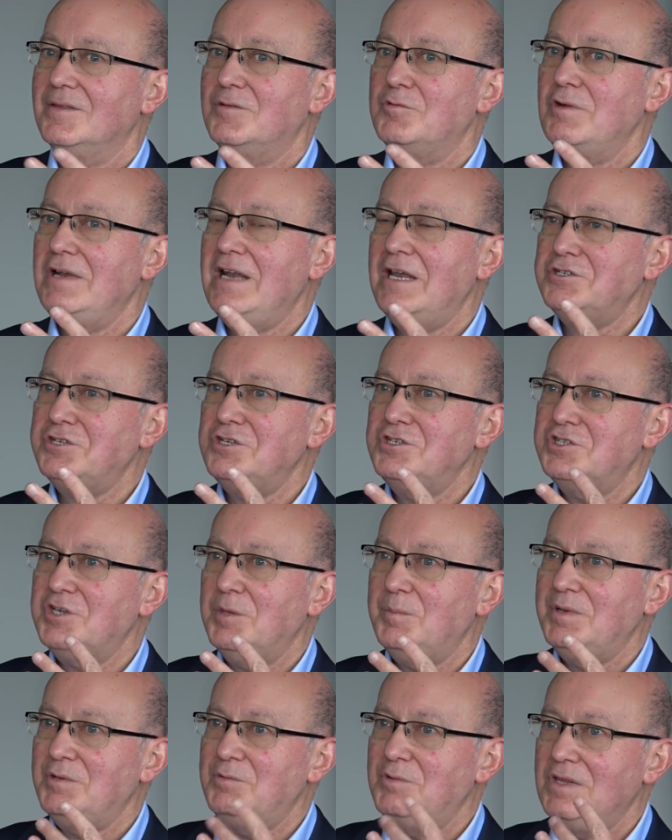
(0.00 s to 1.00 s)
the
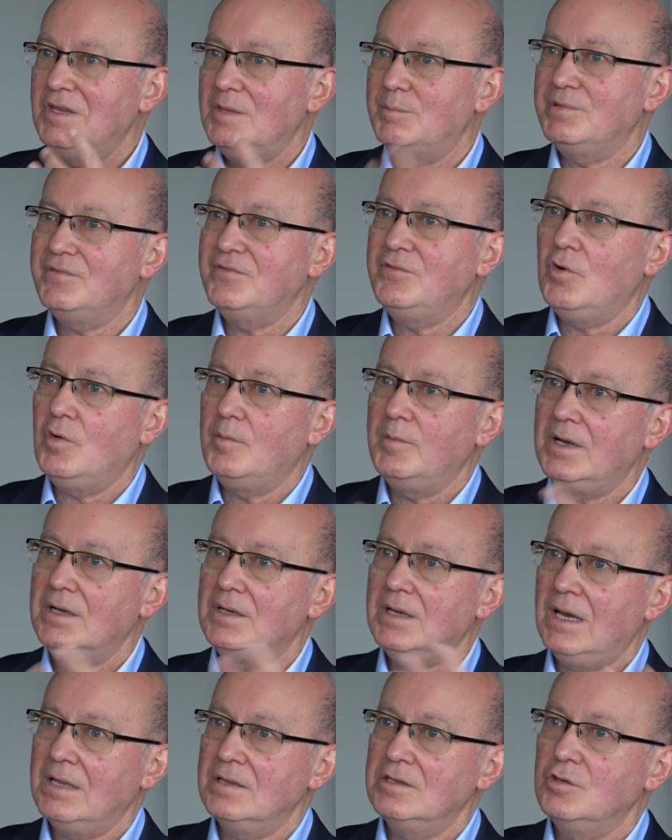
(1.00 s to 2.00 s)
relationship between the
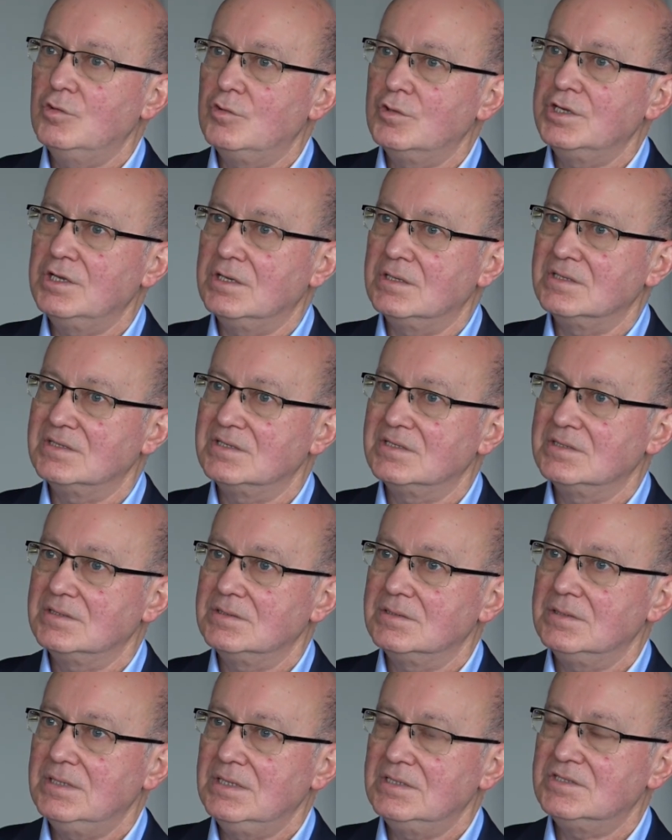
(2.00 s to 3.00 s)
performer and the
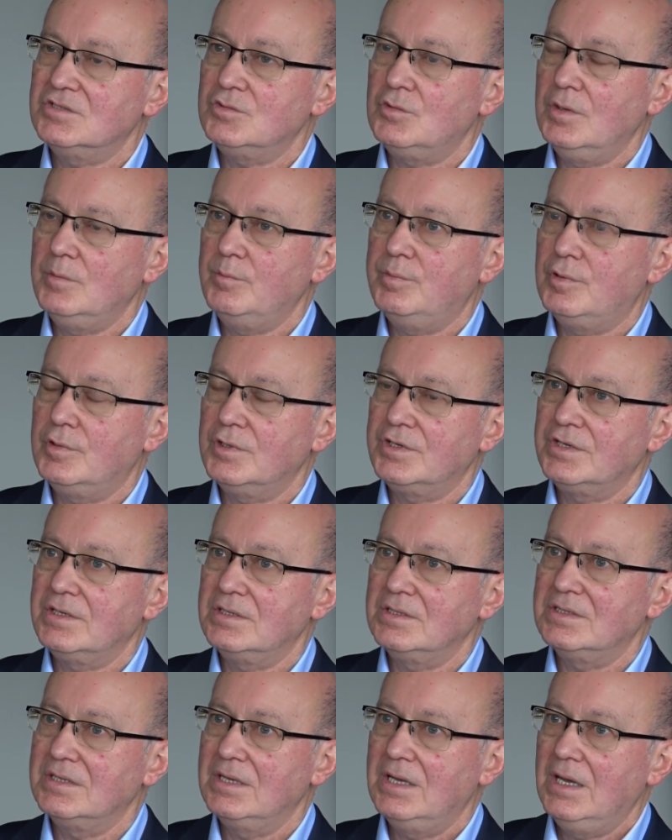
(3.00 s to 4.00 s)
audience is so
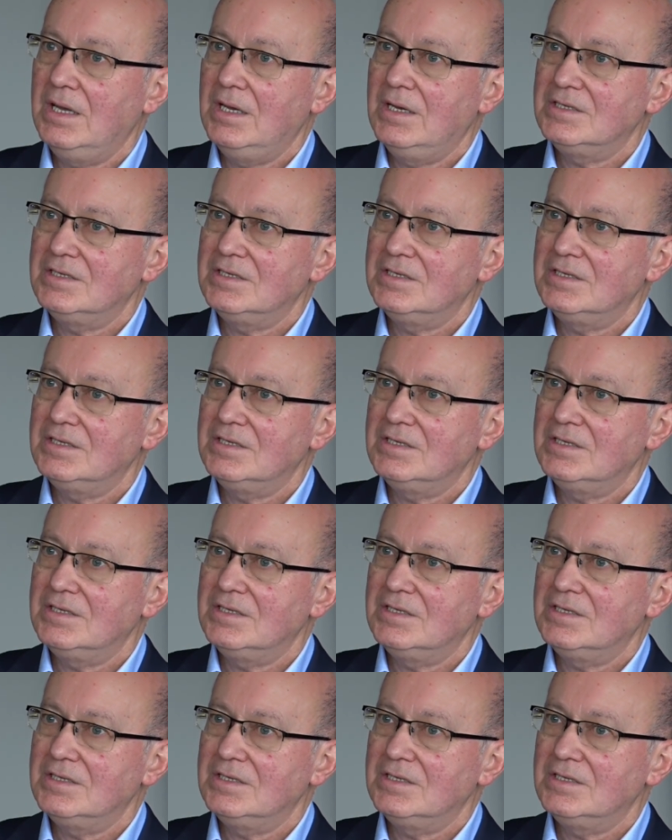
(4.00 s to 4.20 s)
important.